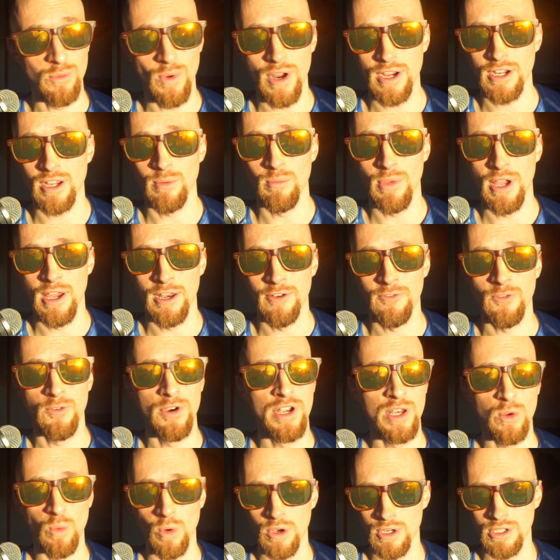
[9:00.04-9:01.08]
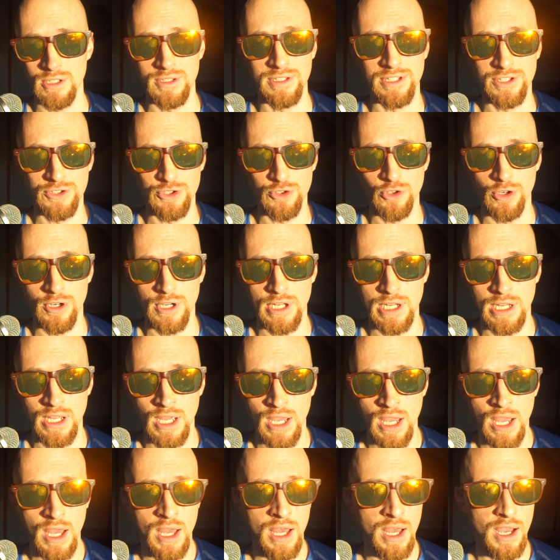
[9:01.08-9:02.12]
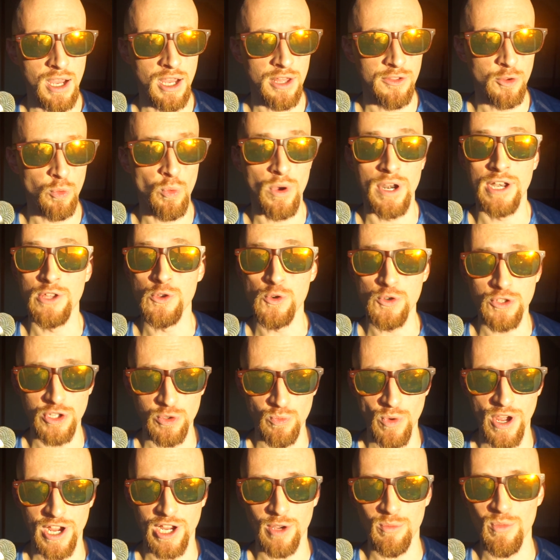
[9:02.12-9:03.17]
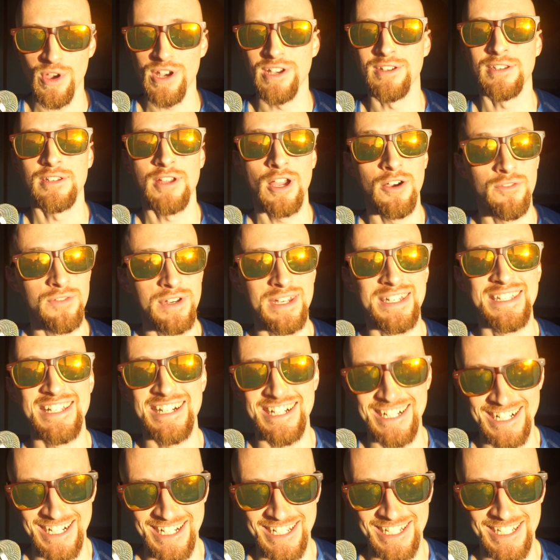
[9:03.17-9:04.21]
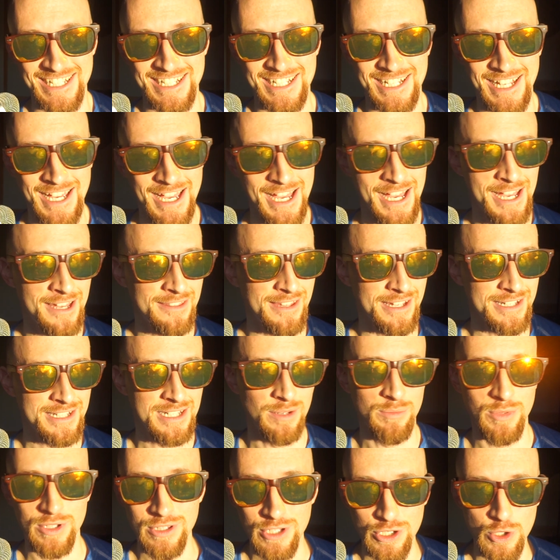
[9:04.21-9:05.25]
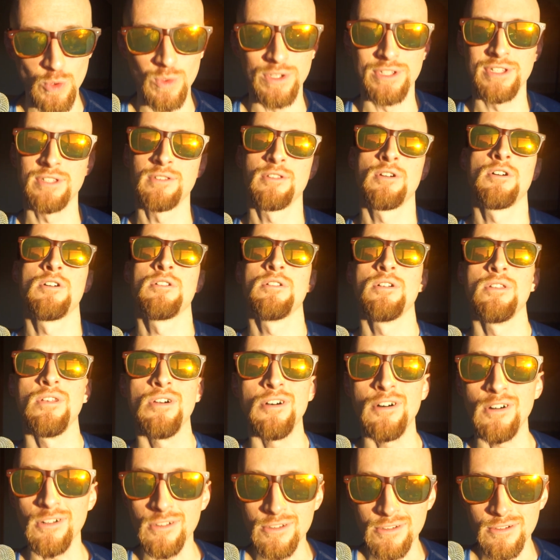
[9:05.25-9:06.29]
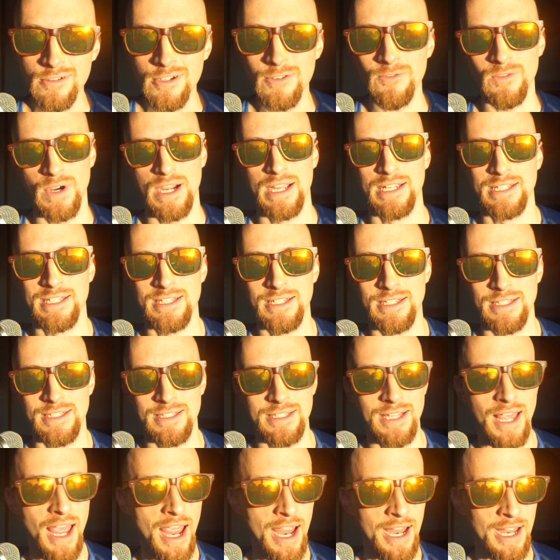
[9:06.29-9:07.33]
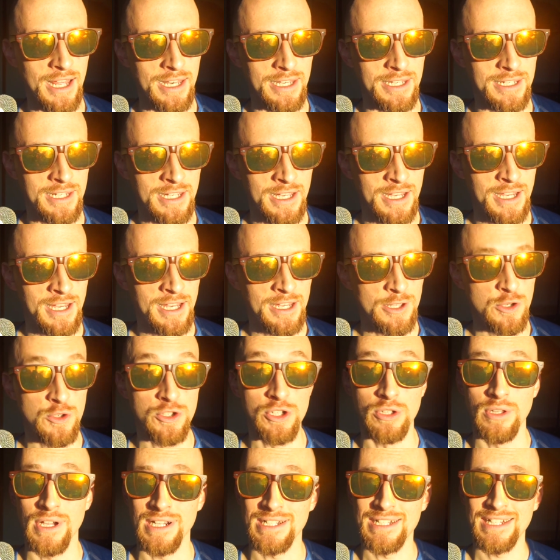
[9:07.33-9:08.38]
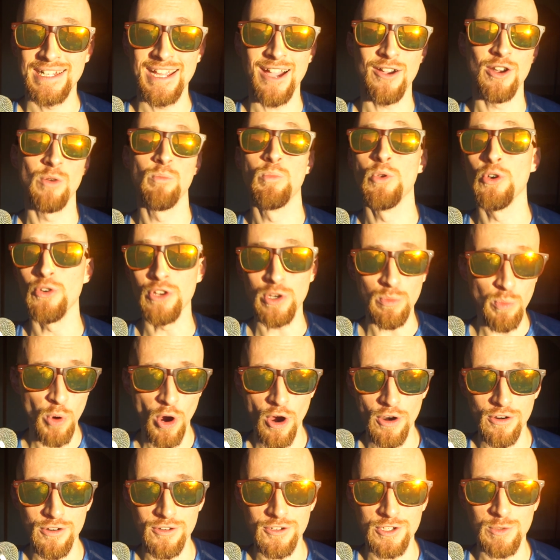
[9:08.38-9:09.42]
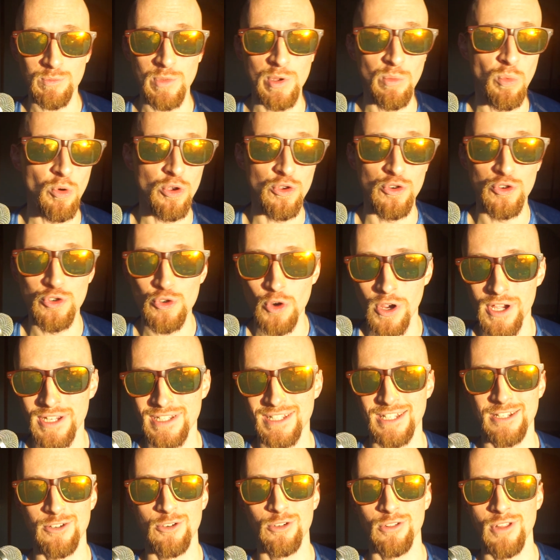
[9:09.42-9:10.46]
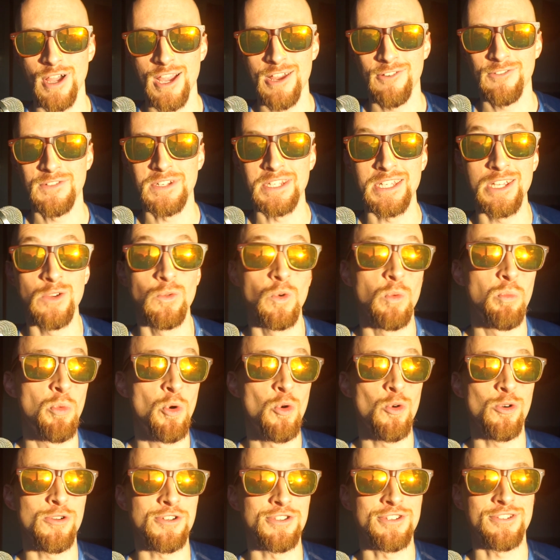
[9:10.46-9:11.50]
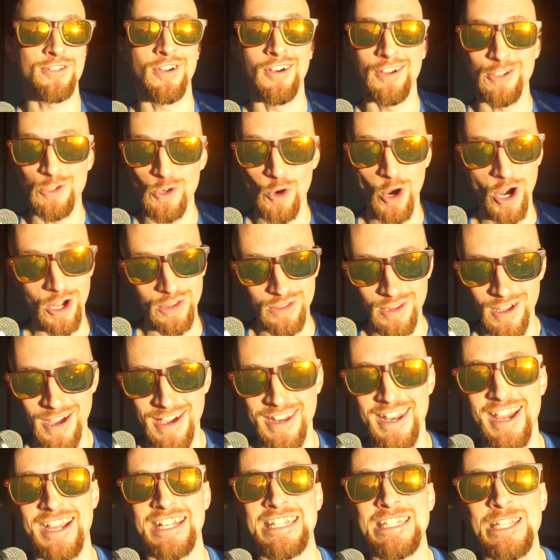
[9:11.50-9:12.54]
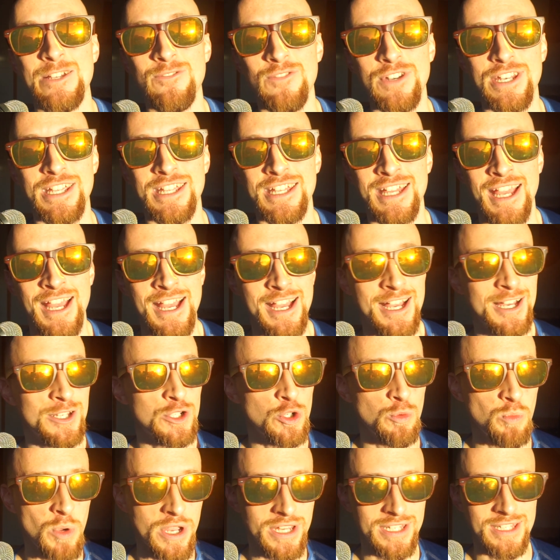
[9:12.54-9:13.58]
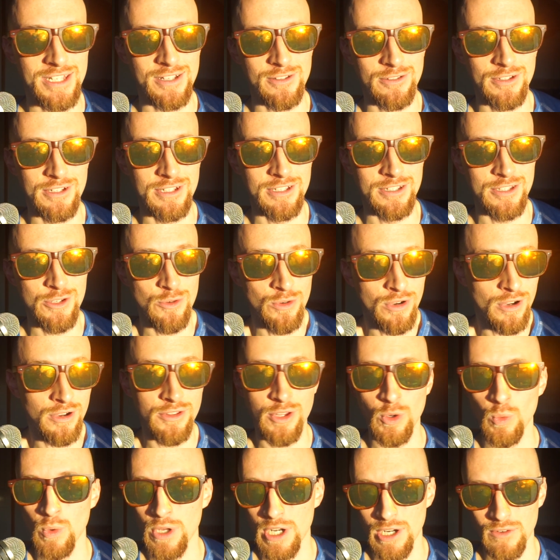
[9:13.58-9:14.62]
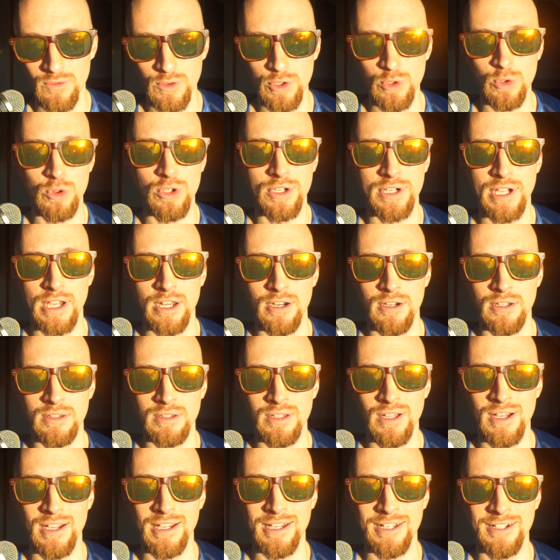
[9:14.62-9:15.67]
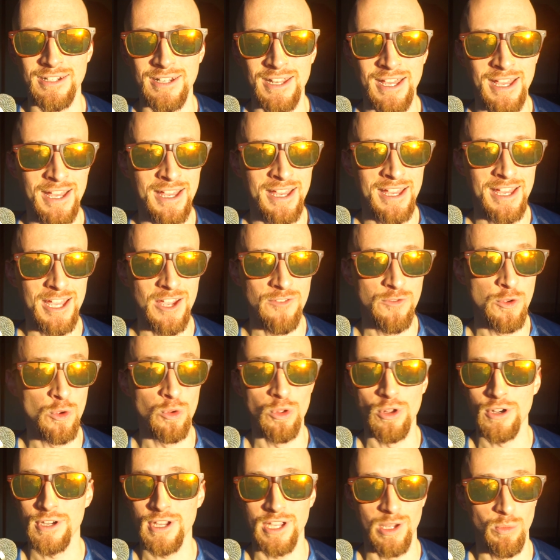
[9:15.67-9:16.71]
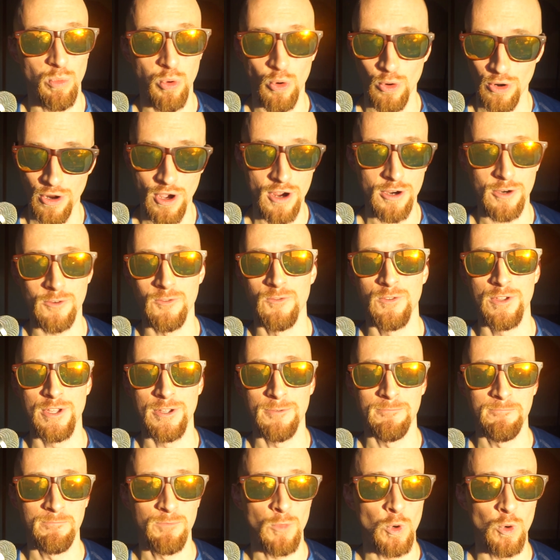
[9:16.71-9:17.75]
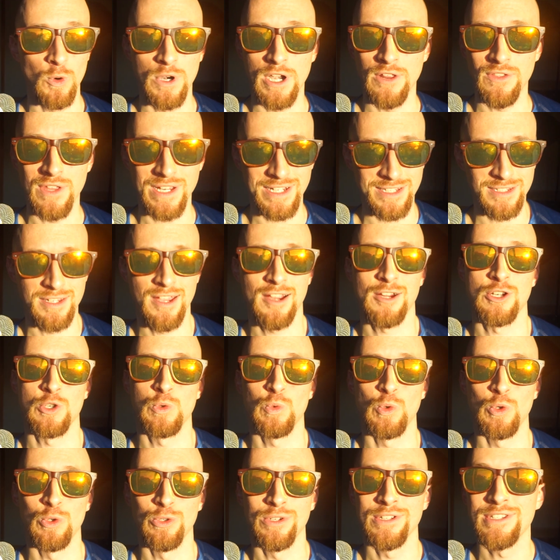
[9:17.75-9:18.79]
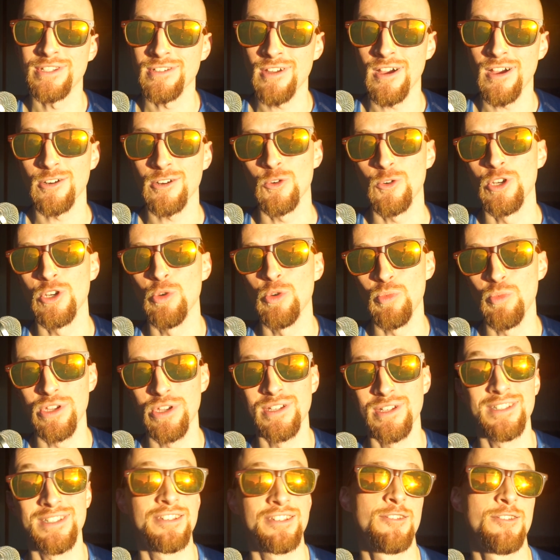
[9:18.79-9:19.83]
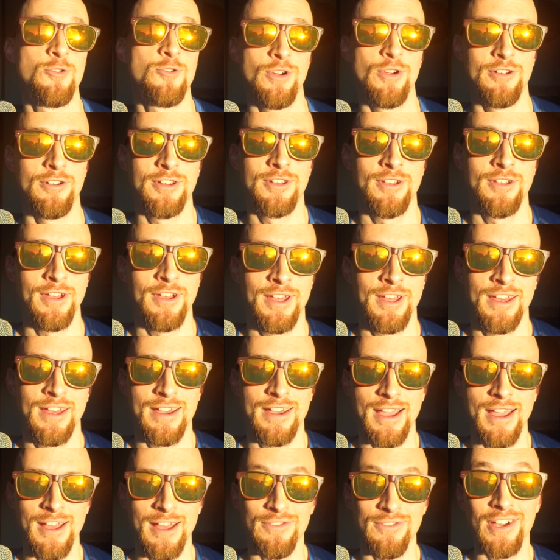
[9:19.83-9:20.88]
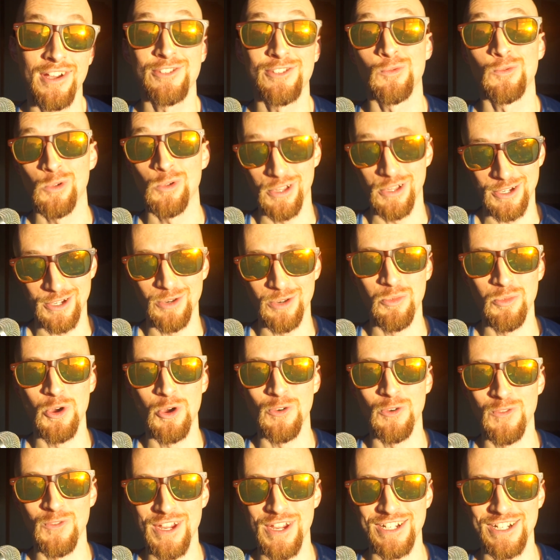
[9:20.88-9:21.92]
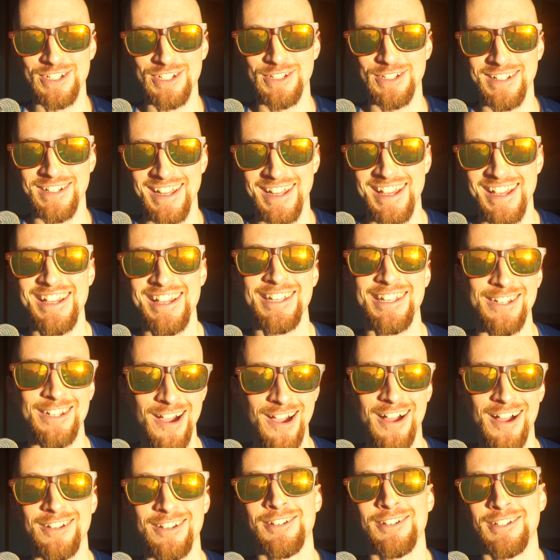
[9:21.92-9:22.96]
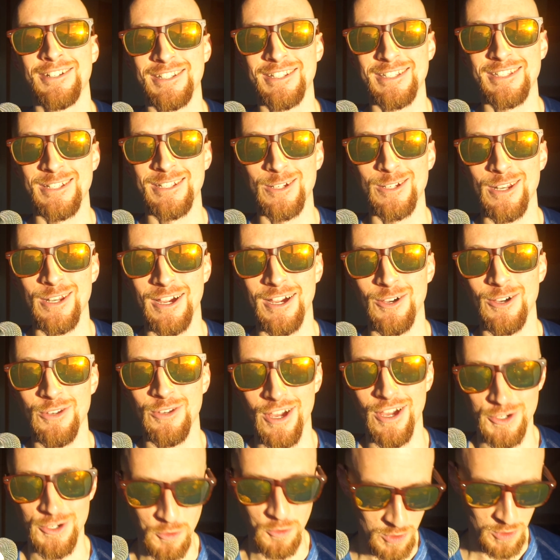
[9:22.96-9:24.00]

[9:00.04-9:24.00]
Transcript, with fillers: recommend for anyone on this journey. Uh, the one I usually recommend is Covenant Eyes. That's something that you install on all your devices, and you select accountability partners, people you trust in your life, to get reports on your online activity. So basically, you know that whatever you look at online, if you look at pornography, or anything sexual, it's not going to be a secret. And that's really good motivation not to seek it out, not to